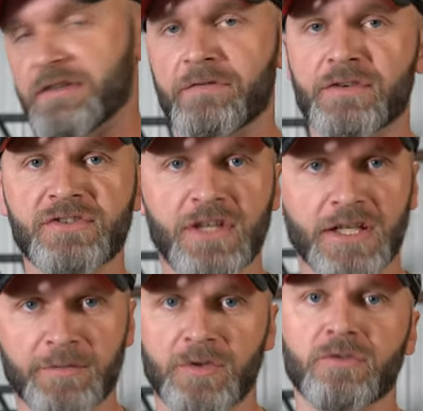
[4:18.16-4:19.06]
the first
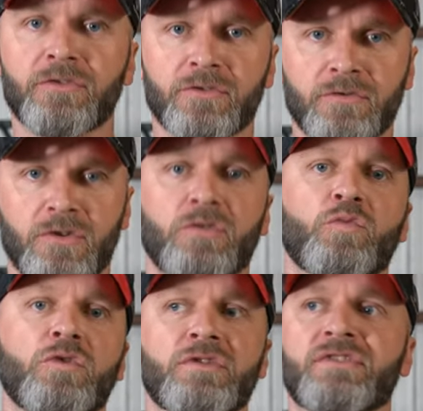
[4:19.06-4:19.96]
stack I'm going through are
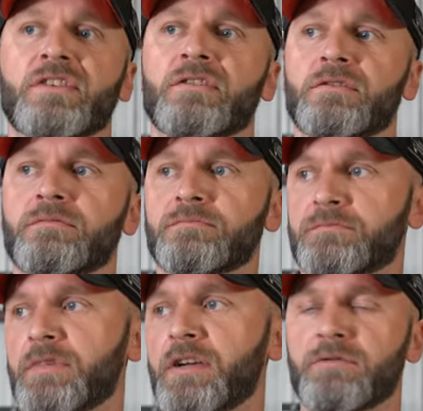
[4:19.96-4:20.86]
ones that are,
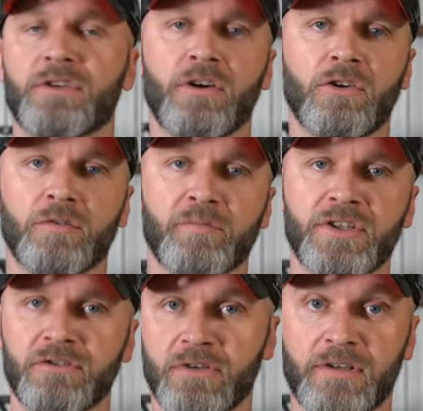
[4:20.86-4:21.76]
I would call them
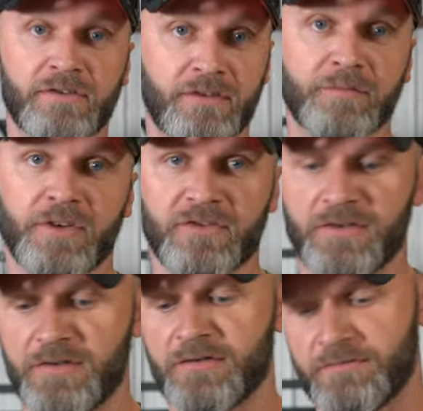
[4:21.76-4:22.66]
B grade or something, because
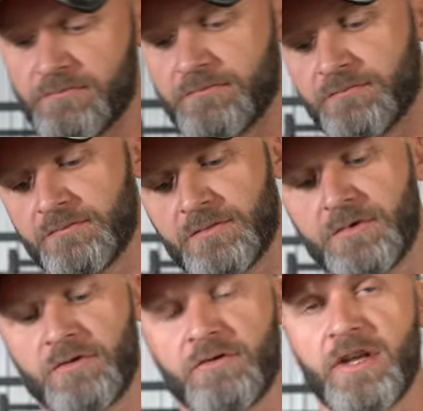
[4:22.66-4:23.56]
there's,
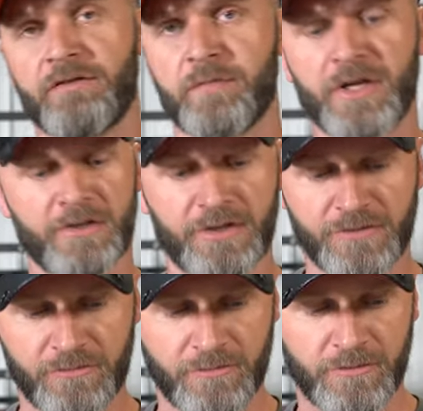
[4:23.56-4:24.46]
you know, they have a minor
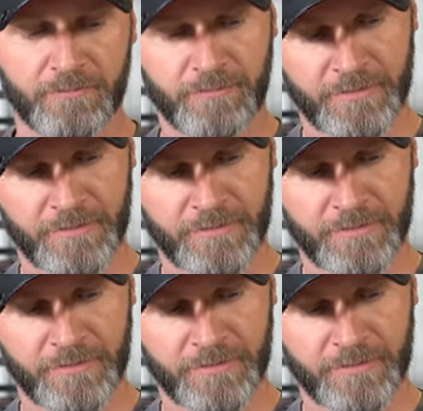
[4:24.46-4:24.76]
issue with them.